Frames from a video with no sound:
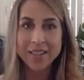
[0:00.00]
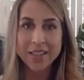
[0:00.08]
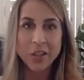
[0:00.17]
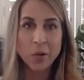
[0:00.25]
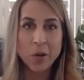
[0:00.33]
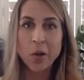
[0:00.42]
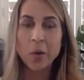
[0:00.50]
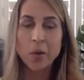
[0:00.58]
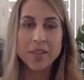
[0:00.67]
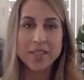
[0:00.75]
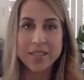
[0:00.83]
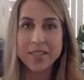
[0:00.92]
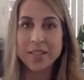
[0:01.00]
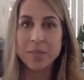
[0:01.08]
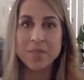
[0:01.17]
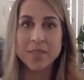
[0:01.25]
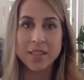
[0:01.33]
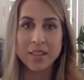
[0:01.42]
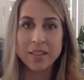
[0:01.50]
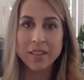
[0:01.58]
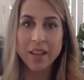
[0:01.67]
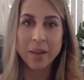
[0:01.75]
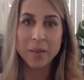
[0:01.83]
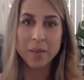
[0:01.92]
and grow the systems and
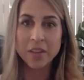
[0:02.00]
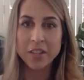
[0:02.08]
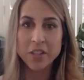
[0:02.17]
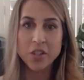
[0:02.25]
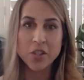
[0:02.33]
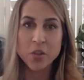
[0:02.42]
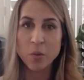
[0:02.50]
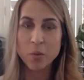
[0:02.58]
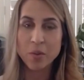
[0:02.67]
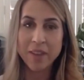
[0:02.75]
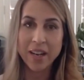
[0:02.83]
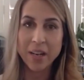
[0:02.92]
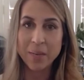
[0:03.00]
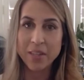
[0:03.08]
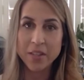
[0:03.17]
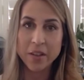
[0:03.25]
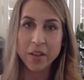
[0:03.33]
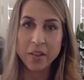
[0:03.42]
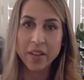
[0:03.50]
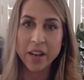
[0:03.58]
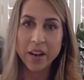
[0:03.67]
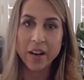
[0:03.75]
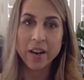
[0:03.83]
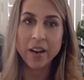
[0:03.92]
clinicians who are providing mental health care